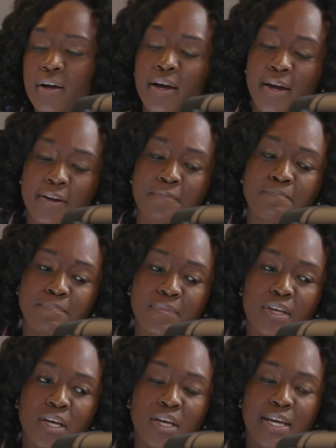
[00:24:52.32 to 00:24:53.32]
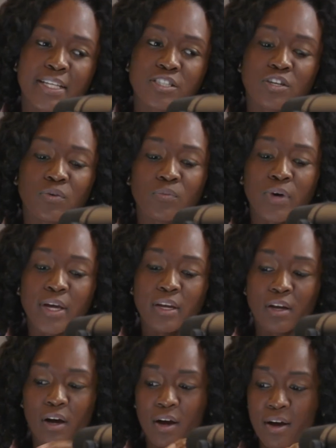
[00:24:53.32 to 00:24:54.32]
Got it. And so
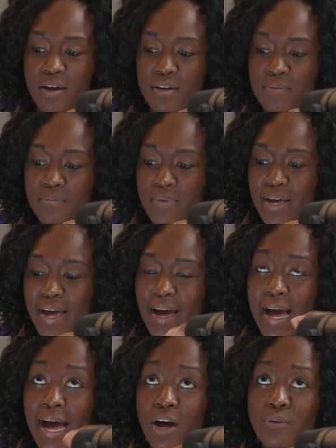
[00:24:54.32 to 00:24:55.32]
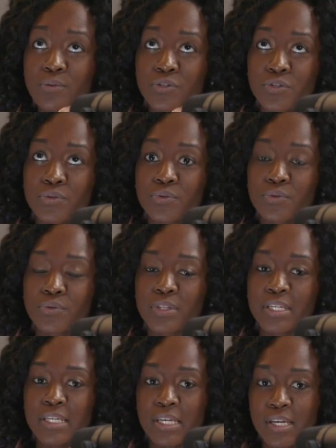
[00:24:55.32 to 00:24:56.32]
how do
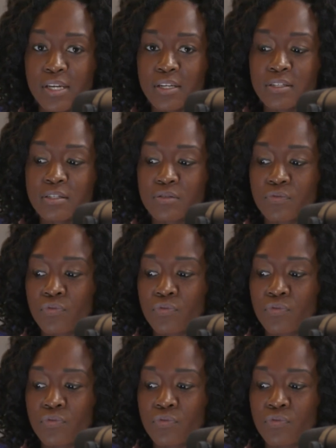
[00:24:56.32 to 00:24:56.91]
the needs